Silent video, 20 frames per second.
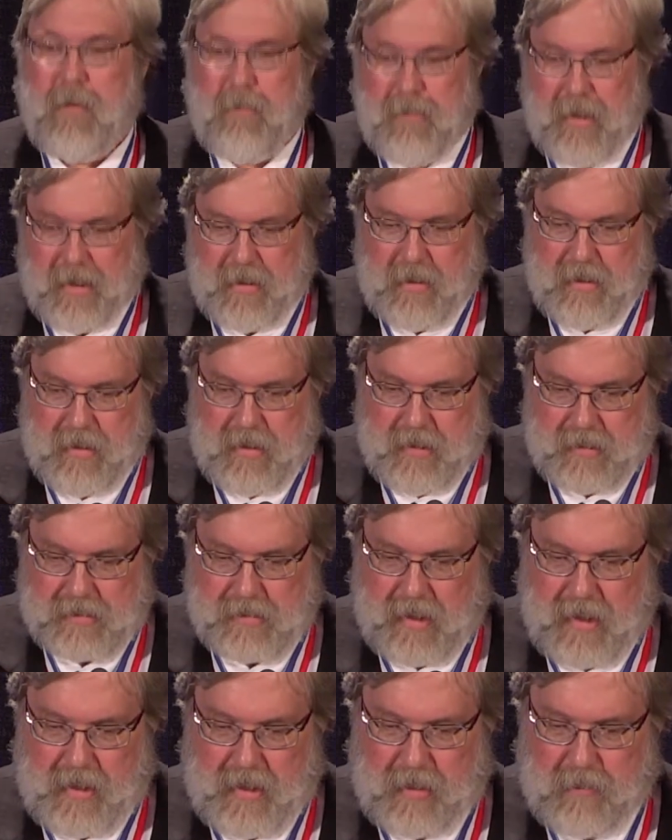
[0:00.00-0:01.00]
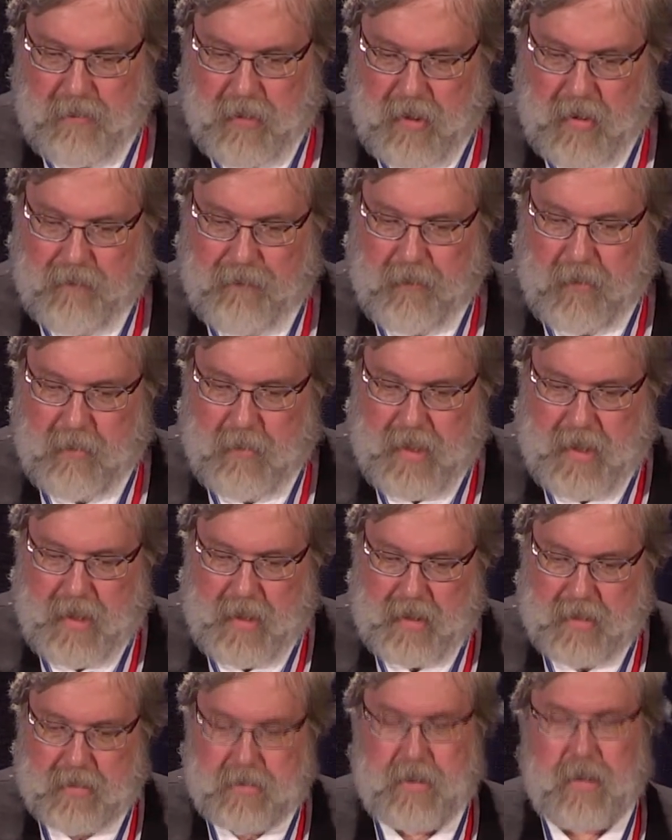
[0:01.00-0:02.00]
But the exciting part for
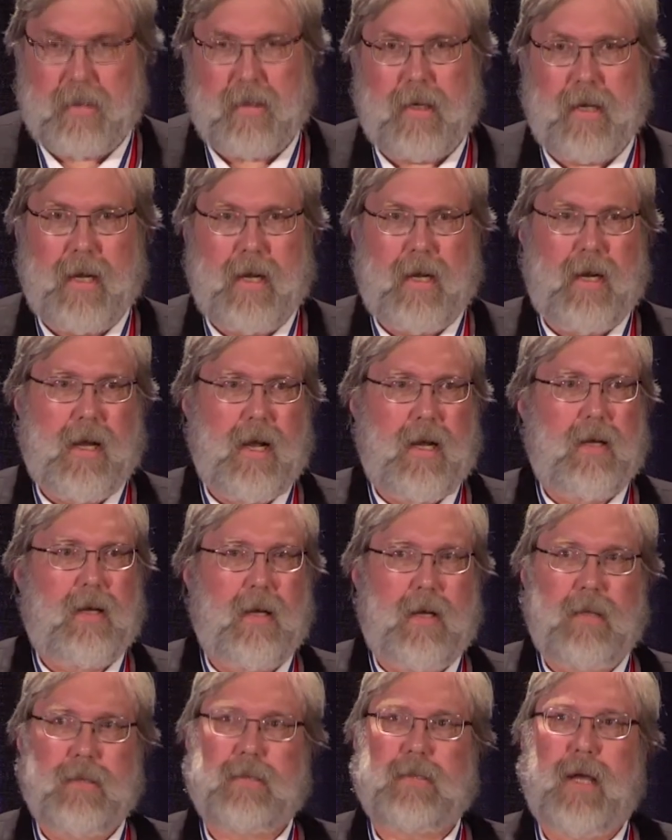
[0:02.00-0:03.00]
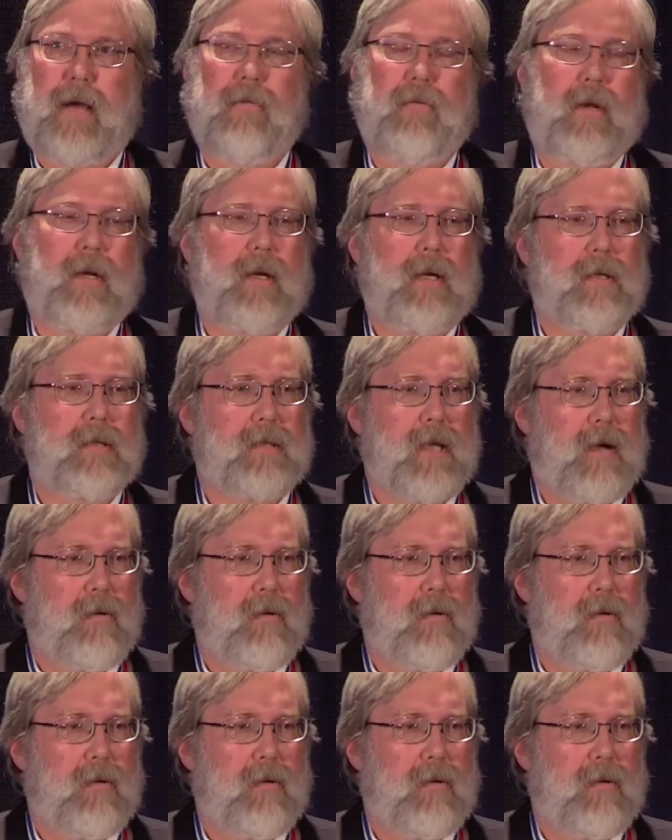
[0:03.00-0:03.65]
me is in the late 1970s,